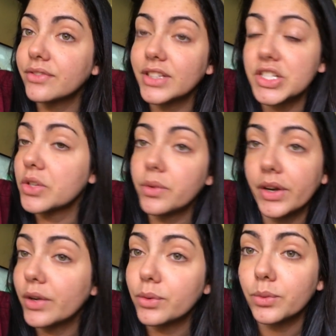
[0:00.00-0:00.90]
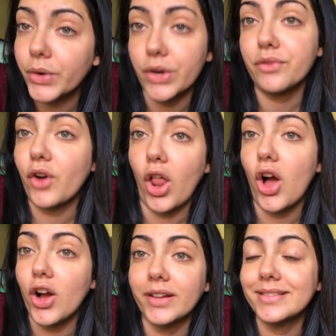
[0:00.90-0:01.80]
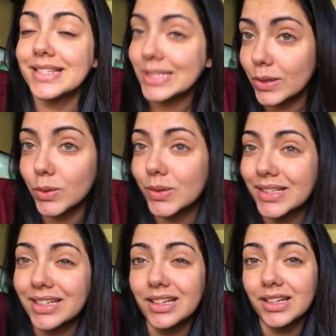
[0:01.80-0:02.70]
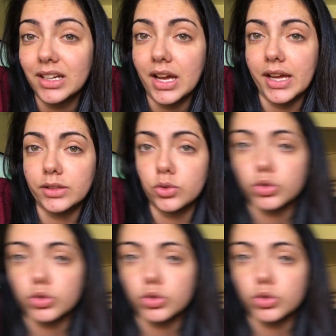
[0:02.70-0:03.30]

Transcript: there's a real real vlog so i had to